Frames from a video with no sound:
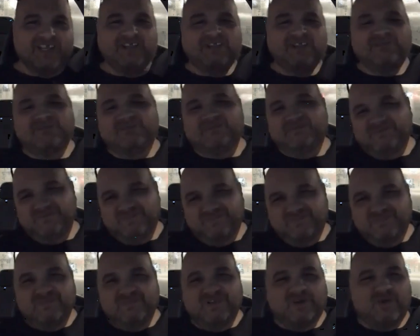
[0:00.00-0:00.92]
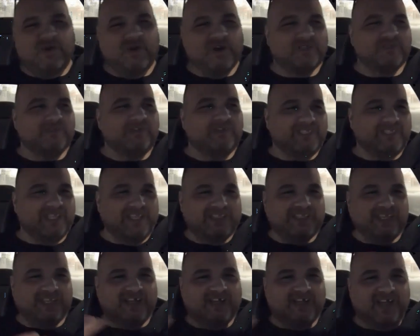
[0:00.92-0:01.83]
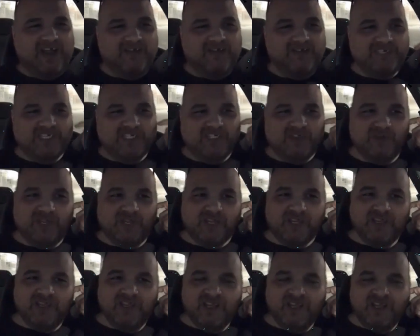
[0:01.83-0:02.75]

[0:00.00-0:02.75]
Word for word: And of course, it's, it's like a conversation like,